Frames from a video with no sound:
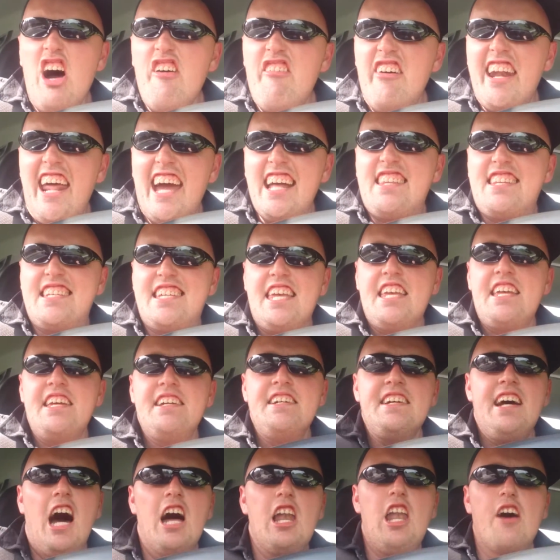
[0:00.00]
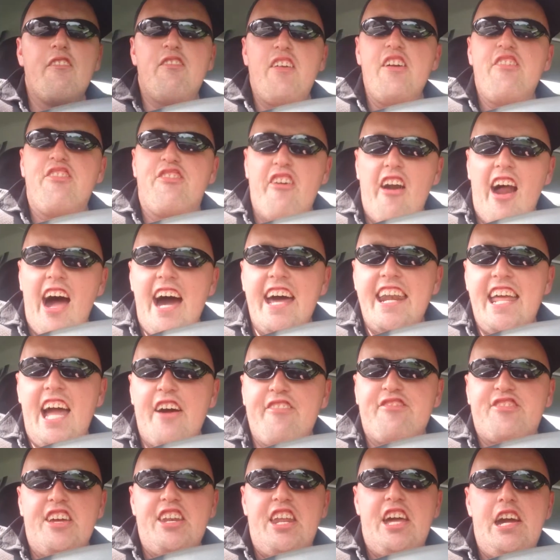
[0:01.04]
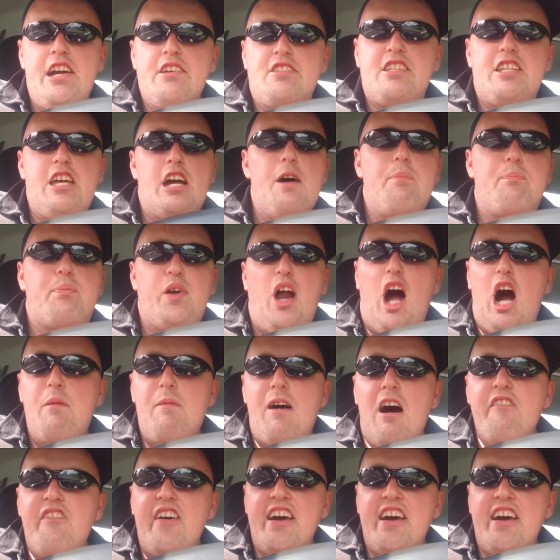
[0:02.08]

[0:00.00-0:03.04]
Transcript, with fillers: Loving it. A lovely Friday afternoon to do a promo